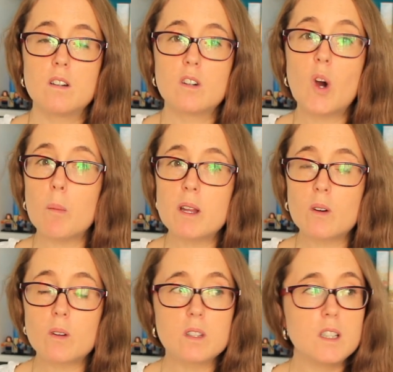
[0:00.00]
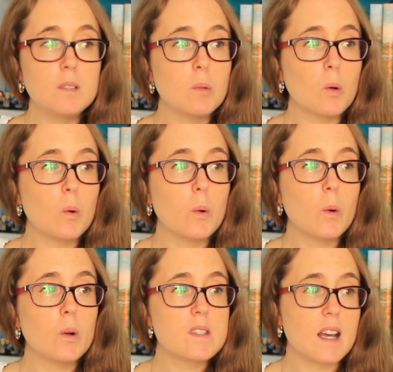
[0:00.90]
comment on them
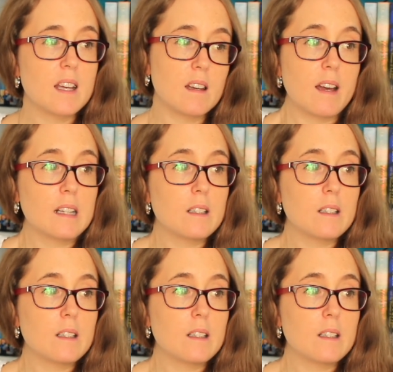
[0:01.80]
or say that I had a